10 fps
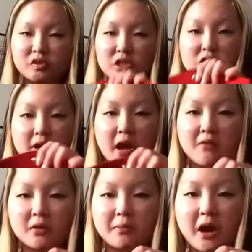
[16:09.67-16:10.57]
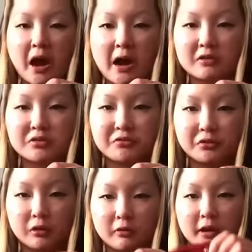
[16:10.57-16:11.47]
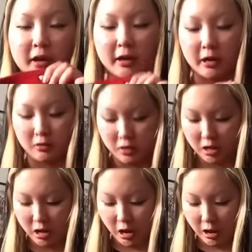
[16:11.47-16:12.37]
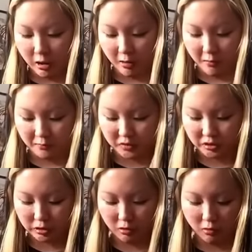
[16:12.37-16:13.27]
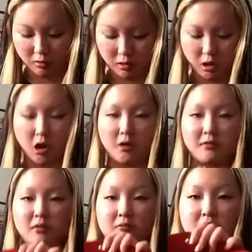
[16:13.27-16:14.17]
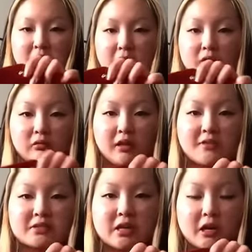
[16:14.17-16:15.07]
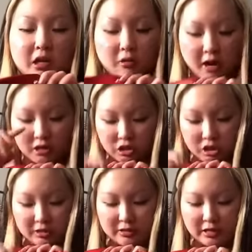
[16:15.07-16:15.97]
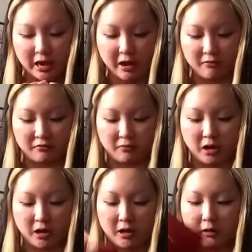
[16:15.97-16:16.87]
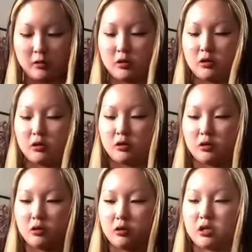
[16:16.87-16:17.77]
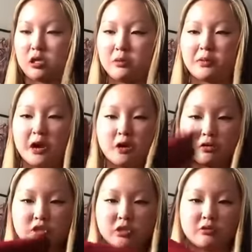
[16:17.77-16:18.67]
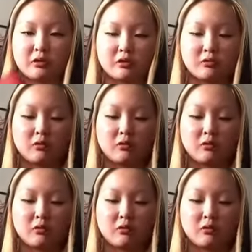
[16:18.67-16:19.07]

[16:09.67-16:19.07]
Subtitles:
So I have it packed full right now. So on the left side here, I just have my key pouch in the